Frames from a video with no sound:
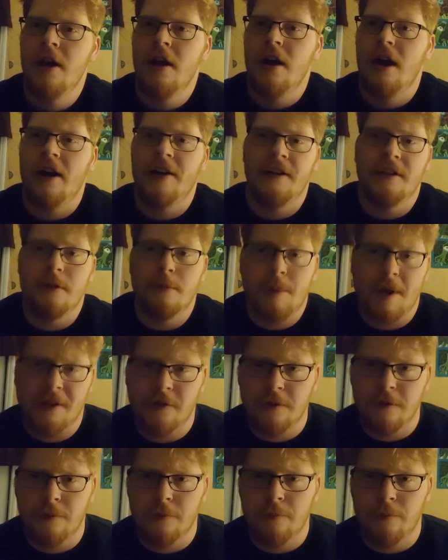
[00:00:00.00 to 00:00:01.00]
I did the
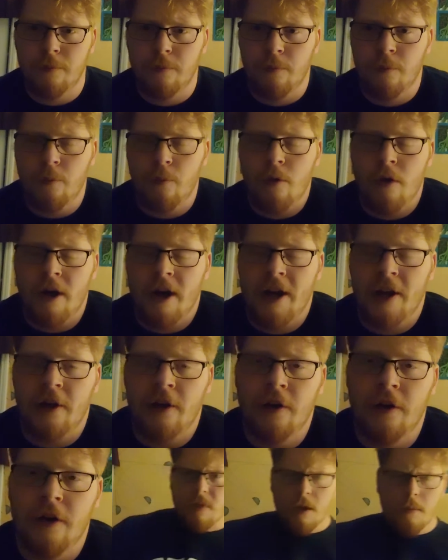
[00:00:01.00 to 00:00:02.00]
best of what I
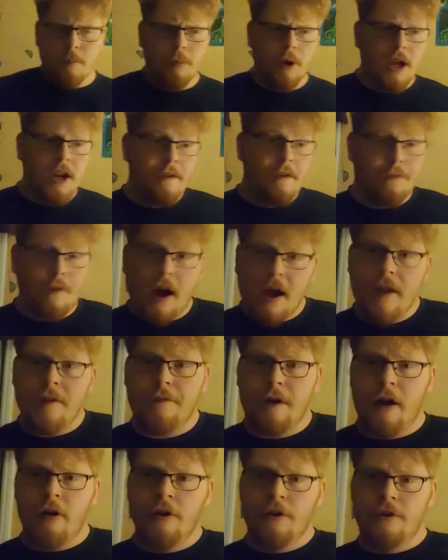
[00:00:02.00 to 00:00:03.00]
could, but if
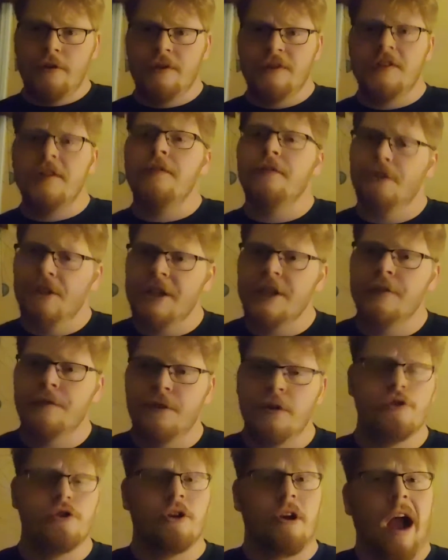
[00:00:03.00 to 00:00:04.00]
I were to do this differently in the
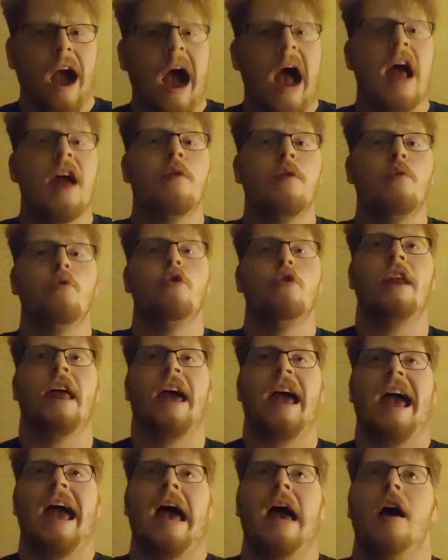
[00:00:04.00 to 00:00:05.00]
future, I would
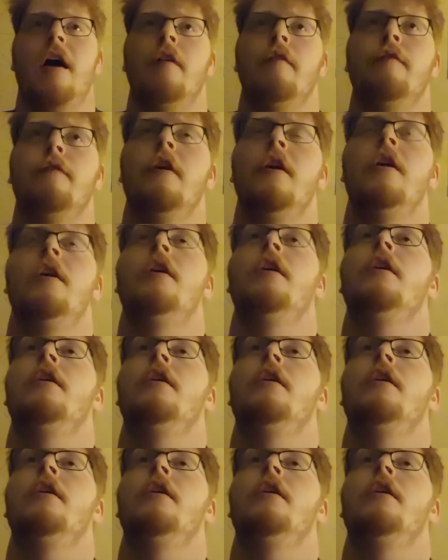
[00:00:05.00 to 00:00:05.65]
have